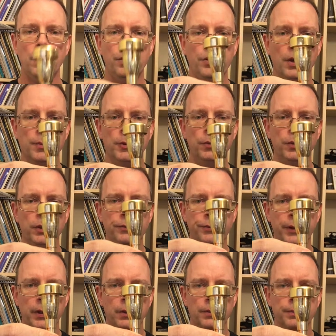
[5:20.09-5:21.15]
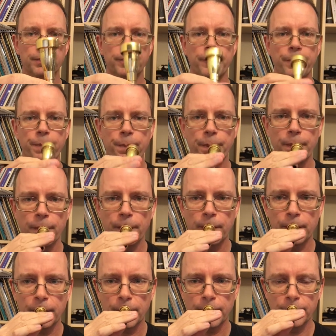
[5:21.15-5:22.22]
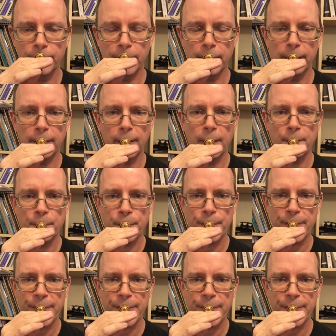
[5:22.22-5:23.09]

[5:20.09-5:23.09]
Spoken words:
Thumb and one finger. Line it up.